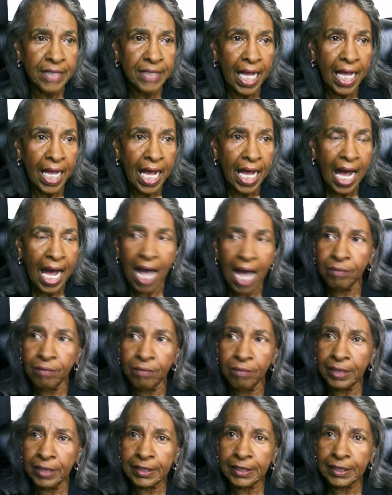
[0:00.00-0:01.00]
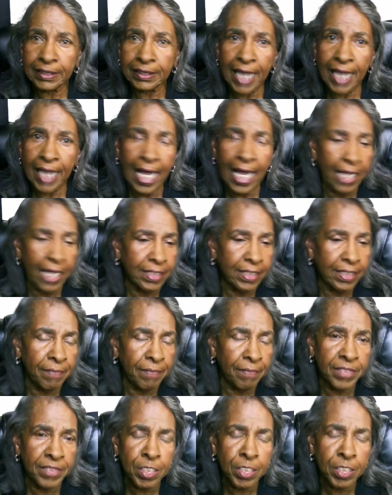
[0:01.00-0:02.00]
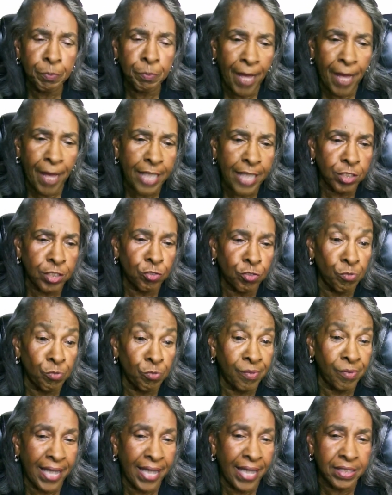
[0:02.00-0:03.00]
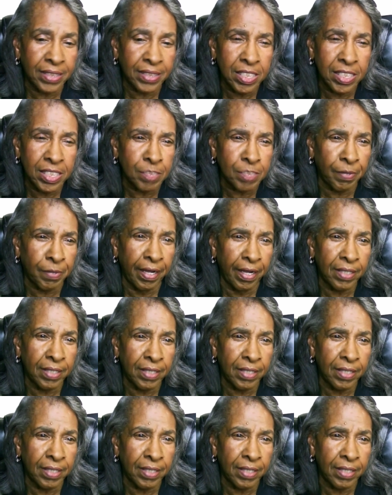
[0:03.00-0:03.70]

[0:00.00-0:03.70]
I had this passion to write these prayers.